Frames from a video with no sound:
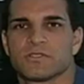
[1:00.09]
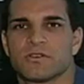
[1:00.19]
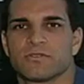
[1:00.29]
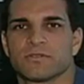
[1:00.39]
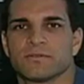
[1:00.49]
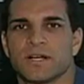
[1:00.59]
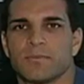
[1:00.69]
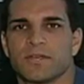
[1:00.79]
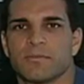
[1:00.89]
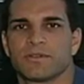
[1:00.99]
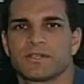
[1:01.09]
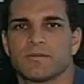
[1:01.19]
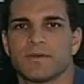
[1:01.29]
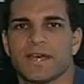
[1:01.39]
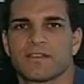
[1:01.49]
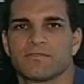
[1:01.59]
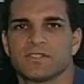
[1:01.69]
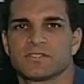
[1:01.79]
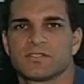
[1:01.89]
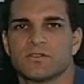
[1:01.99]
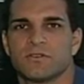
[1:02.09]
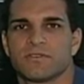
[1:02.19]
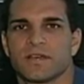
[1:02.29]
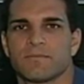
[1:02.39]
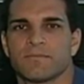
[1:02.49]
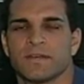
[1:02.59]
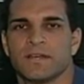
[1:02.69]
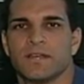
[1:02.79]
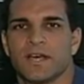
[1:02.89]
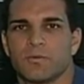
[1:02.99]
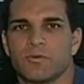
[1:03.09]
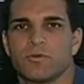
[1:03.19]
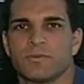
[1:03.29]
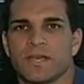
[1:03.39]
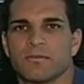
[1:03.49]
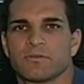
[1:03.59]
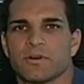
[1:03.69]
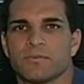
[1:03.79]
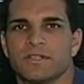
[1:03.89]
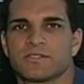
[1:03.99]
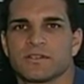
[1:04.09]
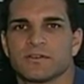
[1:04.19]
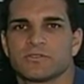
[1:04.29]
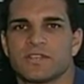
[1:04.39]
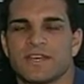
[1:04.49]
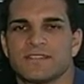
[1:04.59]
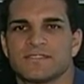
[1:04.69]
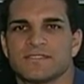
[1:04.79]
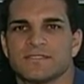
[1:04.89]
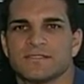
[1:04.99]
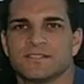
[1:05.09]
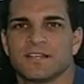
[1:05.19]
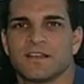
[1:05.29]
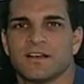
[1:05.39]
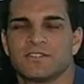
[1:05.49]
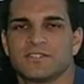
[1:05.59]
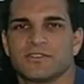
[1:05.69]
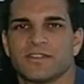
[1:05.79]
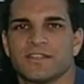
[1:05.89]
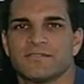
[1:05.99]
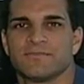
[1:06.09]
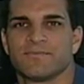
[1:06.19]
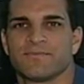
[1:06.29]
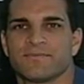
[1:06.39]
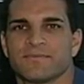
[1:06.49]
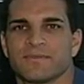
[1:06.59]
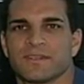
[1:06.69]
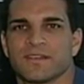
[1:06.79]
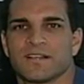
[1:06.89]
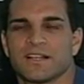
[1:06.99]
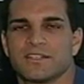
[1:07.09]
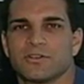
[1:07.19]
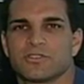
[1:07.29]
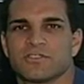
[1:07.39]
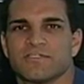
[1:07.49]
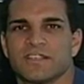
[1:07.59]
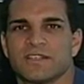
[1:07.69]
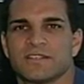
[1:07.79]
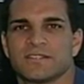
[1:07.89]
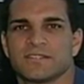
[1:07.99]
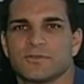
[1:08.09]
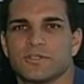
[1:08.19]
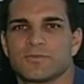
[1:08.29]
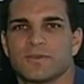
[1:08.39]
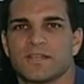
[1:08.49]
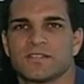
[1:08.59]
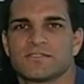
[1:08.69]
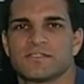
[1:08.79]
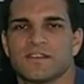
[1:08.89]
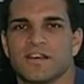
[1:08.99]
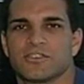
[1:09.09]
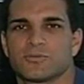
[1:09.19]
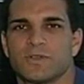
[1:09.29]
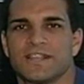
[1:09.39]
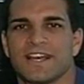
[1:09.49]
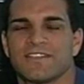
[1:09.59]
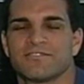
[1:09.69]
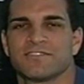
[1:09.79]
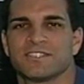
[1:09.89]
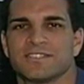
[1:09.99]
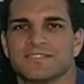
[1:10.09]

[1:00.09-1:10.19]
over, I'll be able to come back and visit the U of M and we will be able to reminisce on those days. Until then, La Dolce Vita, which means a sweet life.